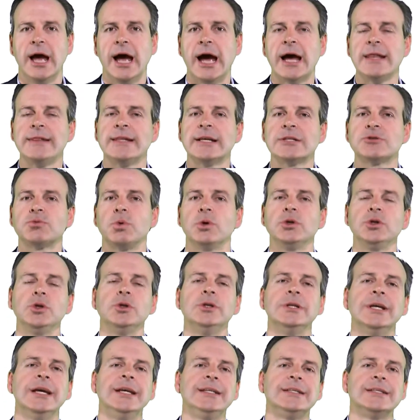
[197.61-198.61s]
And that's what you
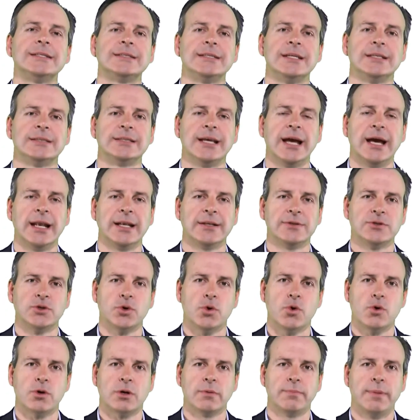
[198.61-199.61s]
need to sit down and
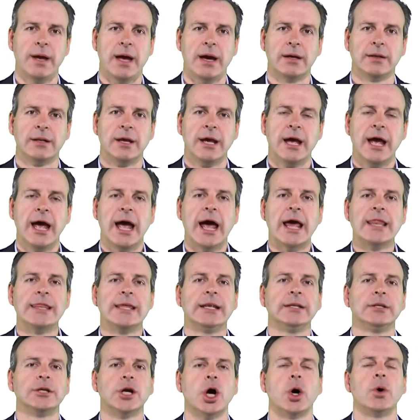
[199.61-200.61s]
talk about and
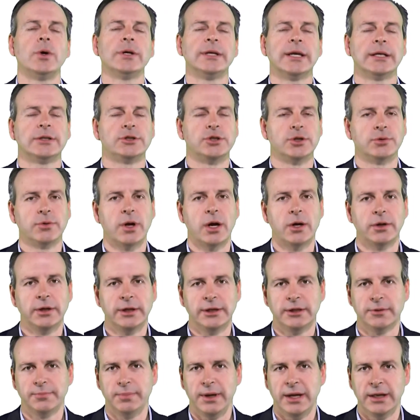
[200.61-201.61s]
then go and get your own
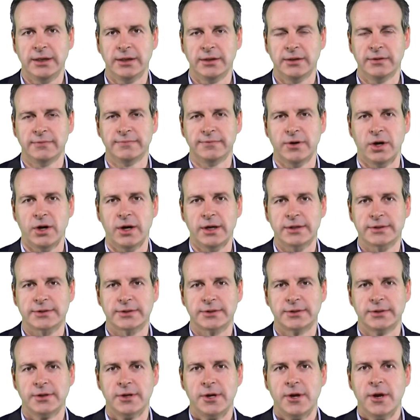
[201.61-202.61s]
independent
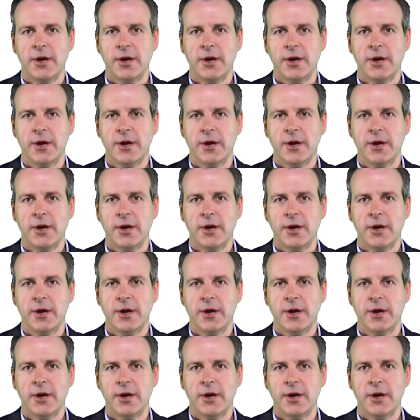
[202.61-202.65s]
advice.